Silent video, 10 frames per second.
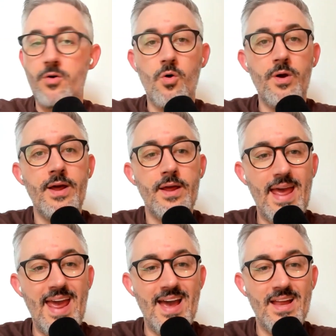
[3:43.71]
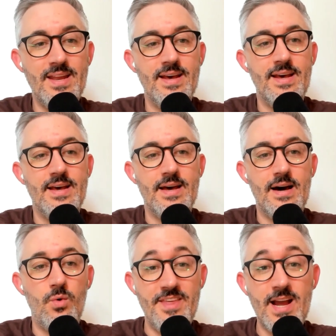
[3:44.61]
recording, and
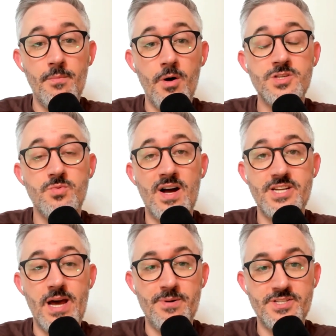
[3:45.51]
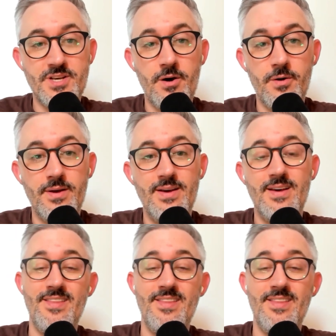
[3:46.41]
I think our most watched episode,